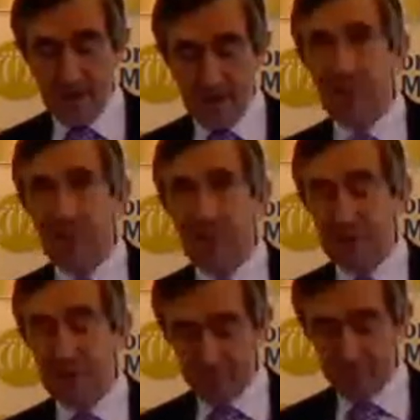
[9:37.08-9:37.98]
delivery
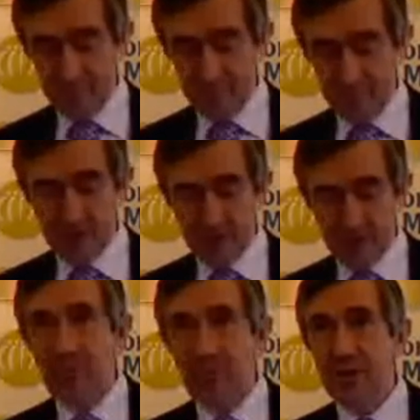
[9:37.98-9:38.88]
system
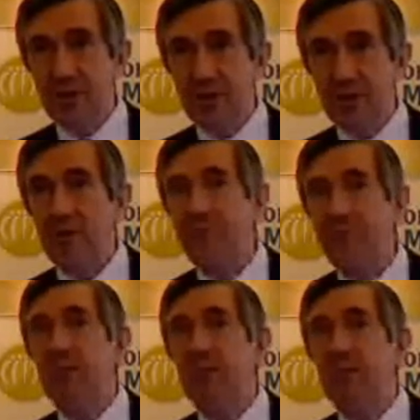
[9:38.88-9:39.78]
downstream of
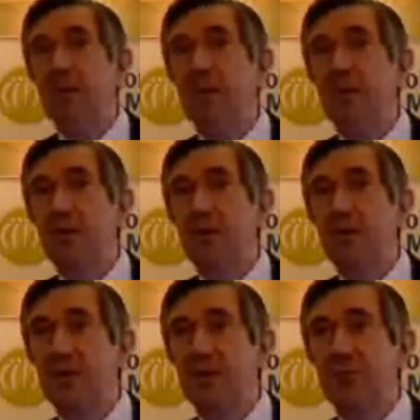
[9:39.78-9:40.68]
their large
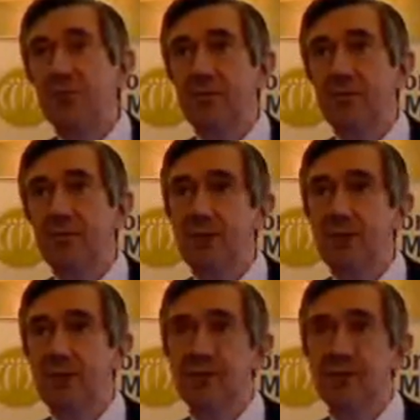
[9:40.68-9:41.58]
central
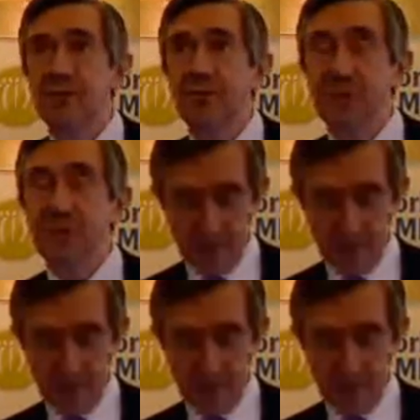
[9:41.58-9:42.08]
processing hubs.